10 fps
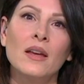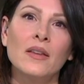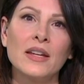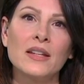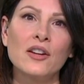
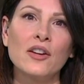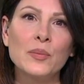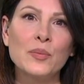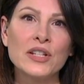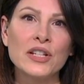The
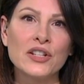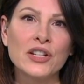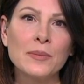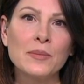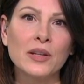entire British
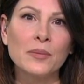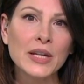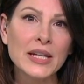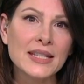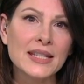team that
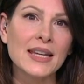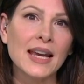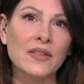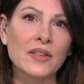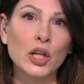competed
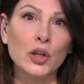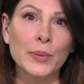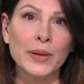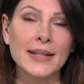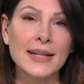at the
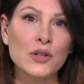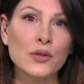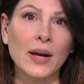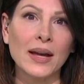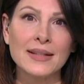European
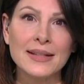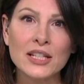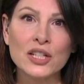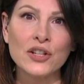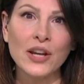Indoor
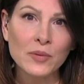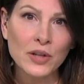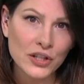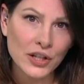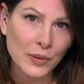Athletics
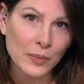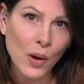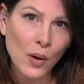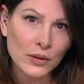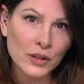Championship in
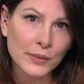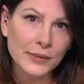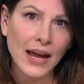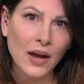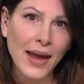Poland will
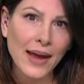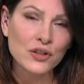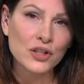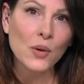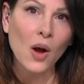now
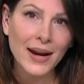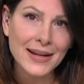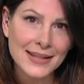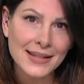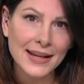have to
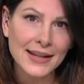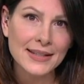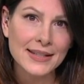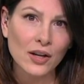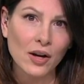
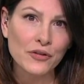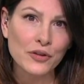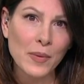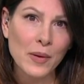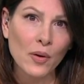isolate
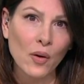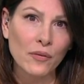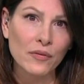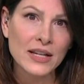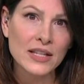after a member
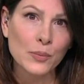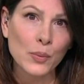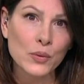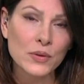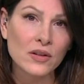of the
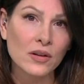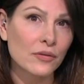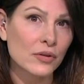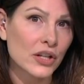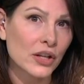support
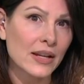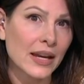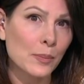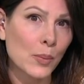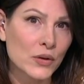staff returned
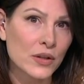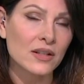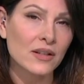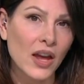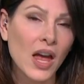a
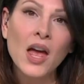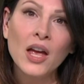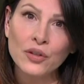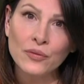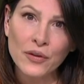positive
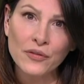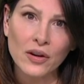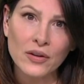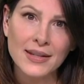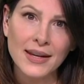
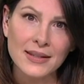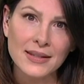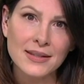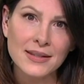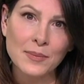coronavirus
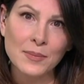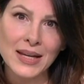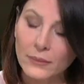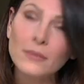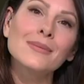test. It
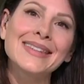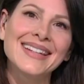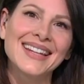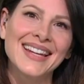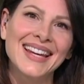means
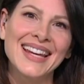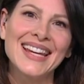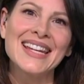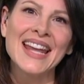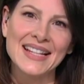
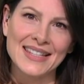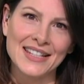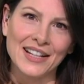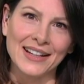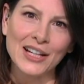next
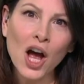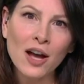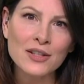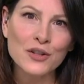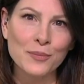tonight,
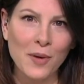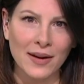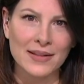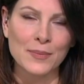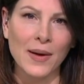cast your
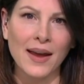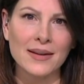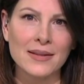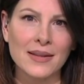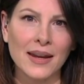minds
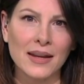back to the